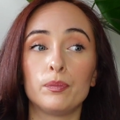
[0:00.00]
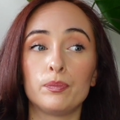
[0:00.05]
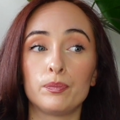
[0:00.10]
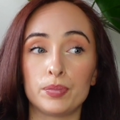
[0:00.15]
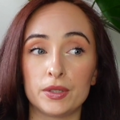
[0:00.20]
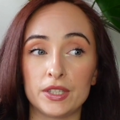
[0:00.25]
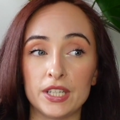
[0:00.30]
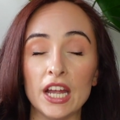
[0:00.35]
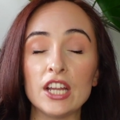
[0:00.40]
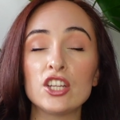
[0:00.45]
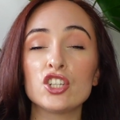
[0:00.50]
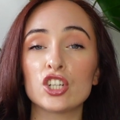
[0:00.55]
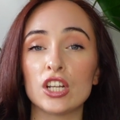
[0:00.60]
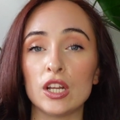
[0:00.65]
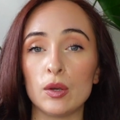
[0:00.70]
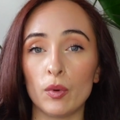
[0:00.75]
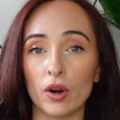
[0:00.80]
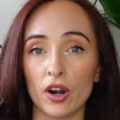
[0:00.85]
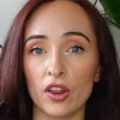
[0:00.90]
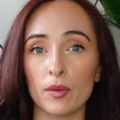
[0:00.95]

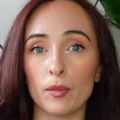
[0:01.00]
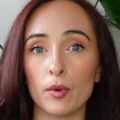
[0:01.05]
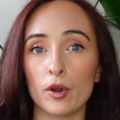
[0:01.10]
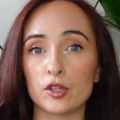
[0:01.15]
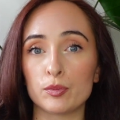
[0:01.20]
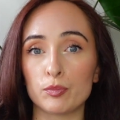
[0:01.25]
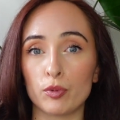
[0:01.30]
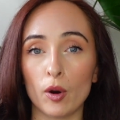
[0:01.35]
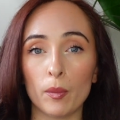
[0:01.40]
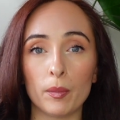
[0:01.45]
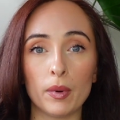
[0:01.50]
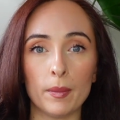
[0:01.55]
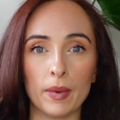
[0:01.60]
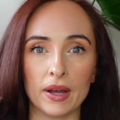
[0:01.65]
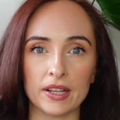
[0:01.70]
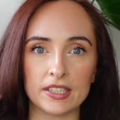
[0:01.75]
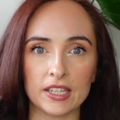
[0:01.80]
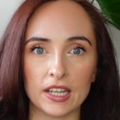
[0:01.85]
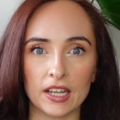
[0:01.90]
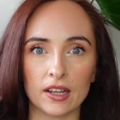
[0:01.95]
potentially one of the most
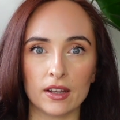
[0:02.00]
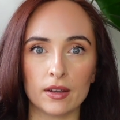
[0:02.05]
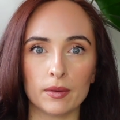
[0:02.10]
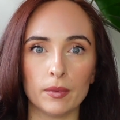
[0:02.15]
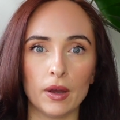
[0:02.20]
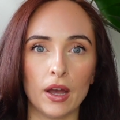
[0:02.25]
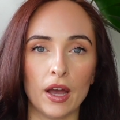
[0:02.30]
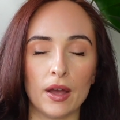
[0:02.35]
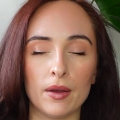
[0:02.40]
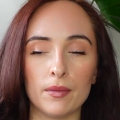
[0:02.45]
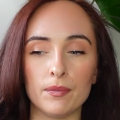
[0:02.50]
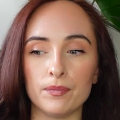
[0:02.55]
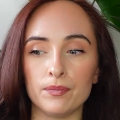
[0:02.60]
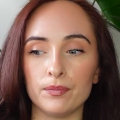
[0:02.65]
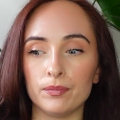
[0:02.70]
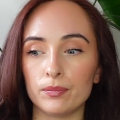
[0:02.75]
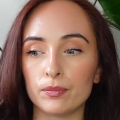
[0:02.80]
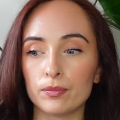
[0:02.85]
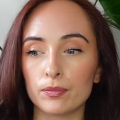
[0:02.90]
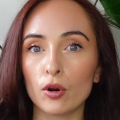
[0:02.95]
problematic
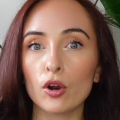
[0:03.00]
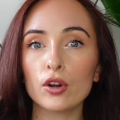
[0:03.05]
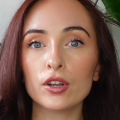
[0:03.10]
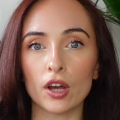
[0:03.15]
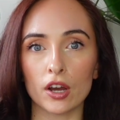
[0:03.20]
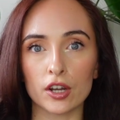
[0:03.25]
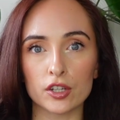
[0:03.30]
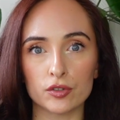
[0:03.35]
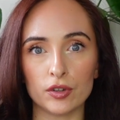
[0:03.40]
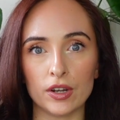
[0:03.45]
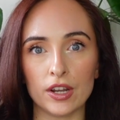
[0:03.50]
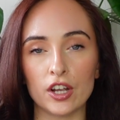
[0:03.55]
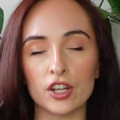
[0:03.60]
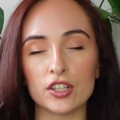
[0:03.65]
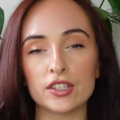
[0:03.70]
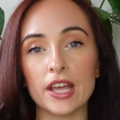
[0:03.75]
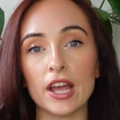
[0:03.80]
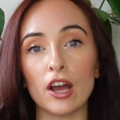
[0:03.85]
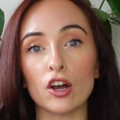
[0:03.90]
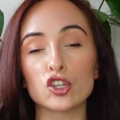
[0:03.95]
products really,
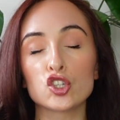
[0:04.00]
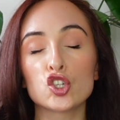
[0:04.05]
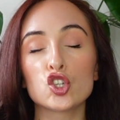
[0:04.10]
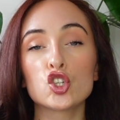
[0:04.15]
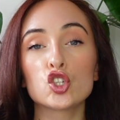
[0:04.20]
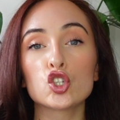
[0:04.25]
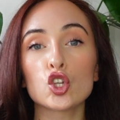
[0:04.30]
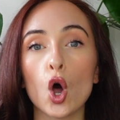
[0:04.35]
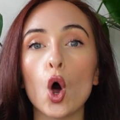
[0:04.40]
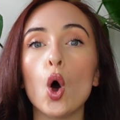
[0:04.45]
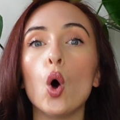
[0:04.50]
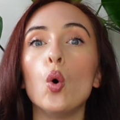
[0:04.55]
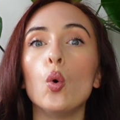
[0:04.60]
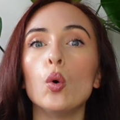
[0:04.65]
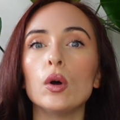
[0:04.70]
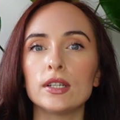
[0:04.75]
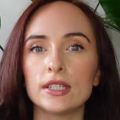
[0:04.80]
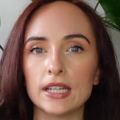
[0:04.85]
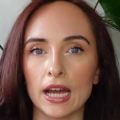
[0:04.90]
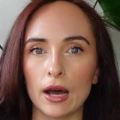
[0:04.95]
because they are
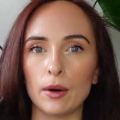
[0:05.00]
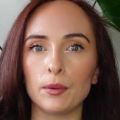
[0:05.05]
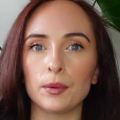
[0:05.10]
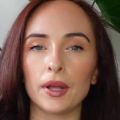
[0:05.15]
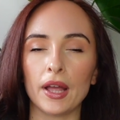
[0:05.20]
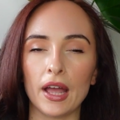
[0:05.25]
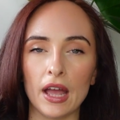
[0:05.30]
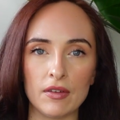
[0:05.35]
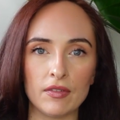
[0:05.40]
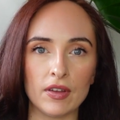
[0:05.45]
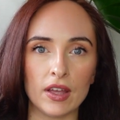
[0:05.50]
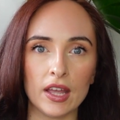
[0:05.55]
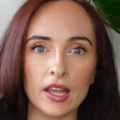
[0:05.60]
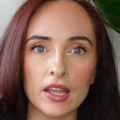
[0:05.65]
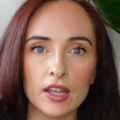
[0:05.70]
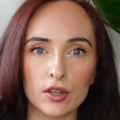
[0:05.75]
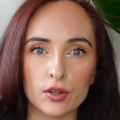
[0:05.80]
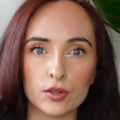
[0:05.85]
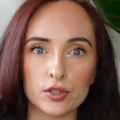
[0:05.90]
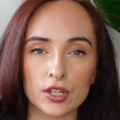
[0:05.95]
so talc heavy
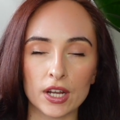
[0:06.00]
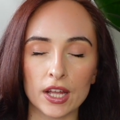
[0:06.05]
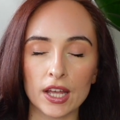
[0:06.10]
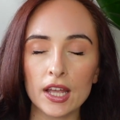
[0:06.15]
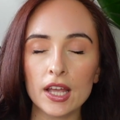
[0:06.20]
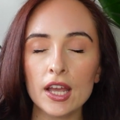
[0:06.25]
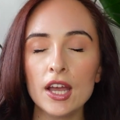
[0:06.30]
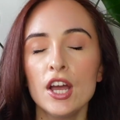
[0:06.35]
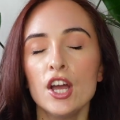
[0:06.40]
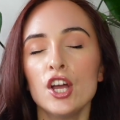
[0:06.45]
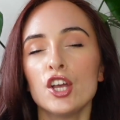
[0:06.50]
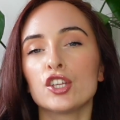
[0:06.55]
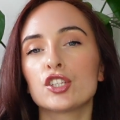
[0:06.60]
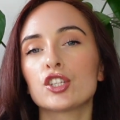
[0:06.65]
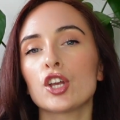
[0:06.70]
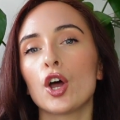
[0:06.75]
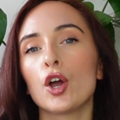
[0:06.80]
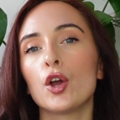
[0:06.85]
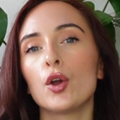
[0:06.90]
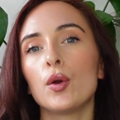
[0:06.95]
usually.
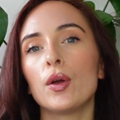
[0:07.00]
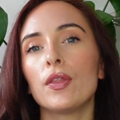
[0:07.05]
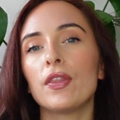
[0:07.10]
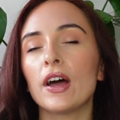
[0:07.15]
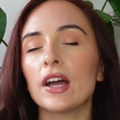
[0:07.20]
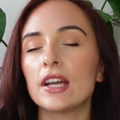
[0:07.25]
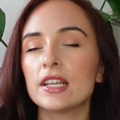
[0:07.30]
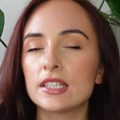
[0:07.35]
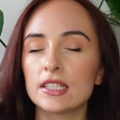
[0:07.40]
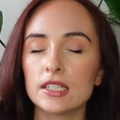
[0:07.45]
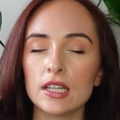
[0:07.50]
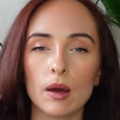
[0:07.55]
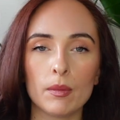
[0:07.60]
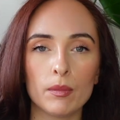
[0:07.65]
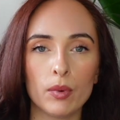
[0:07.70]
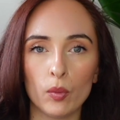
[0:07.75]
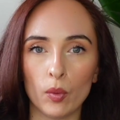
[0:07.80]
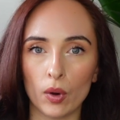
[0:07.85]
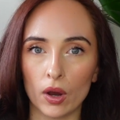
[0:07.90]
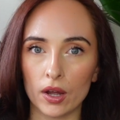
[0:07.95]
So that is
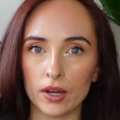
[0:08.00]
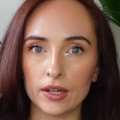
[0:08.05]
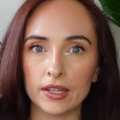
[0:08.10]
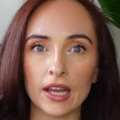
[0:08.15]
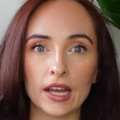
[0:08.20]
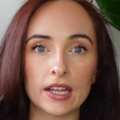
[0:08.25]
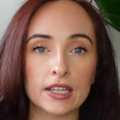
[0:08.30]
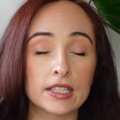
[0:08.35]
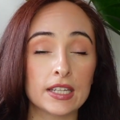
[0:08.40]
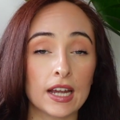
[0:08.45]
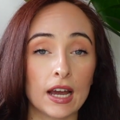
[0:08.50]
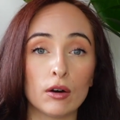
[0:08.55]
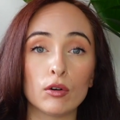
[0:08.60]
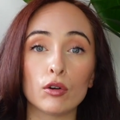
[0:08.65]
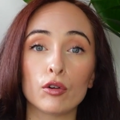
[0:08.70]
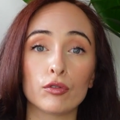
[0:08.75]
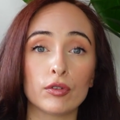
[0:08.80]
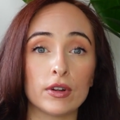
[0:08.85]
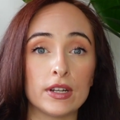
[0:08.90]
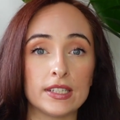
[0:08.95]
number one, get a
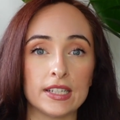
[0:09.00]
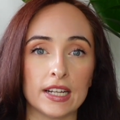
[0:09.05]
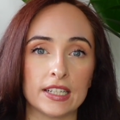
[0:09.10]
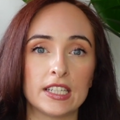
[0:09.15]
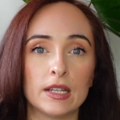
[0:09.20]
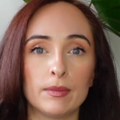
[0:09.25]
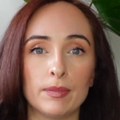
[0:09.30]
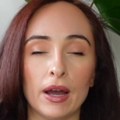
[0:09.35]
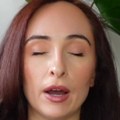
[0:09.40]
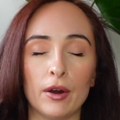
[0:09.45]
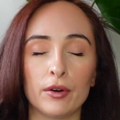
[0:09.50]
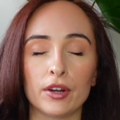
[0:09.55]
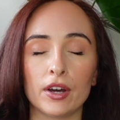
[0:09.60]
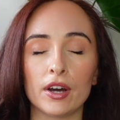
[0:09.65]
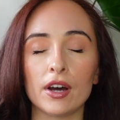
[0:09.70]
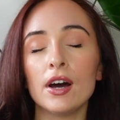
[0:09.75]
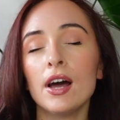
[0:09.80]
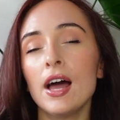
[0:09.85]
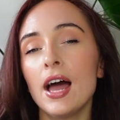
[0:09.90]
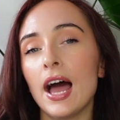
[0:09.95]
talc free setting
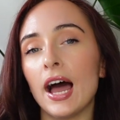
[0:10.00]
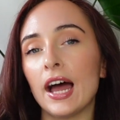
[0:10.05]
powder.